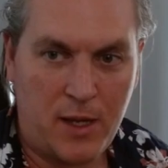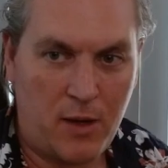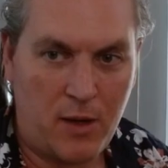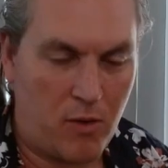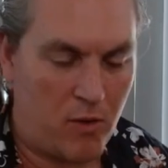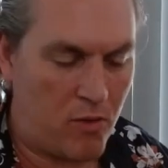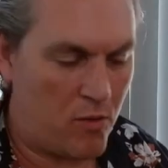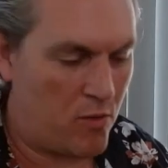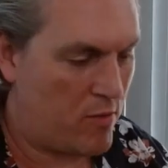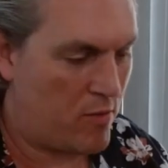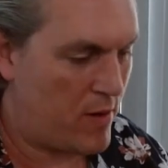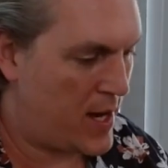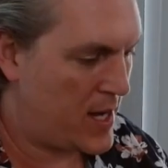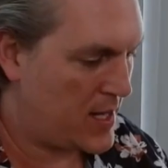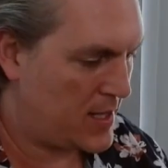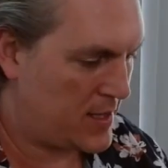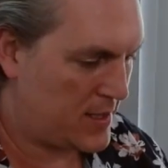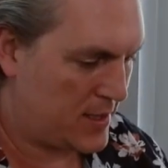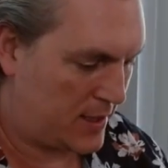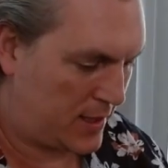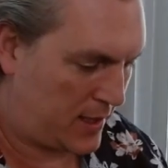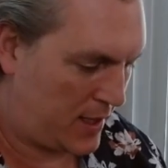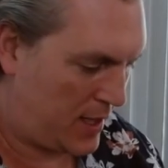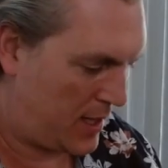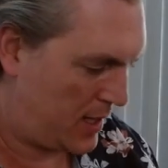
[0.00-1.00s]
ready to
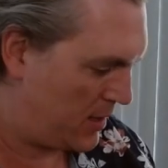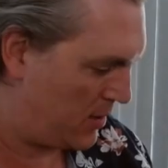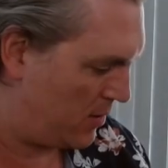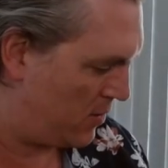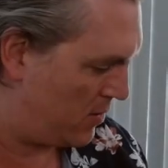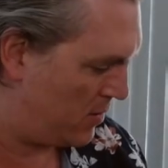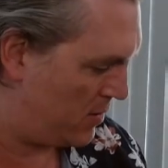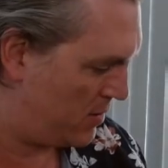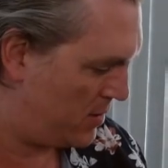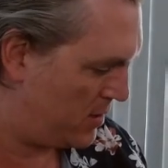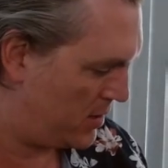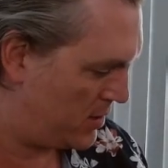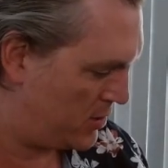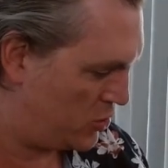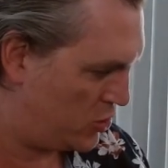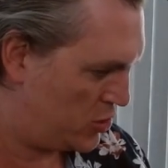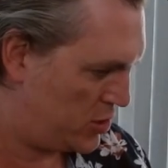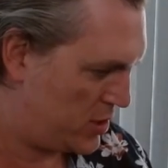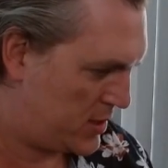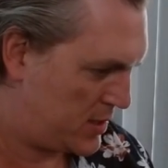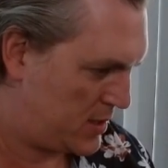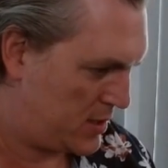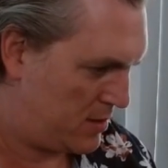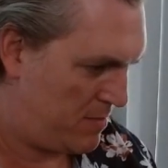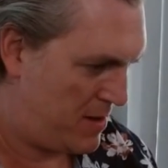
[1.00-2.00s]
kick on
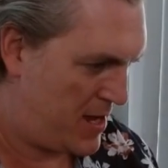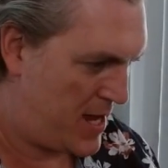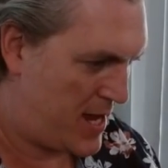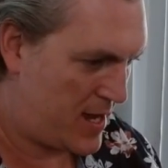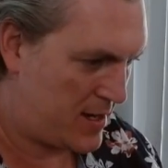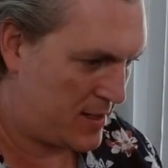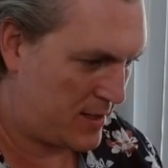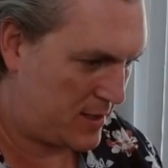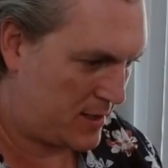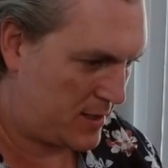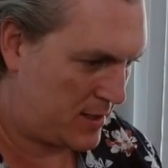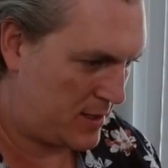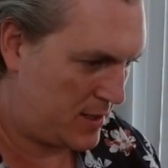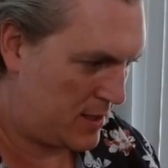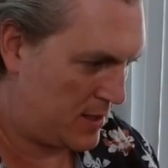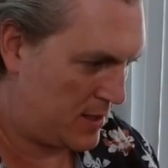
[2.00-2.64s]
just about.